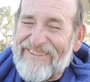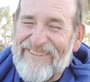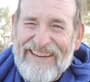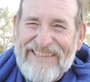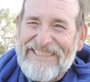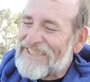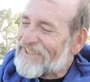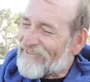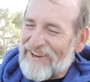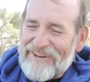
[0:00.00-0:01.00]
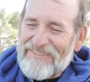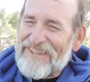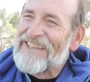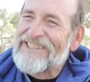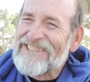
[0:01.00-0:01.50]
We just wiped
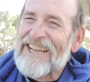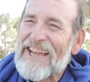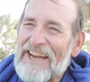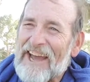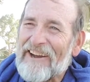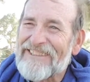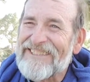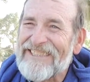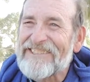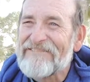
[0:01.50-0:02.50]
the other side out.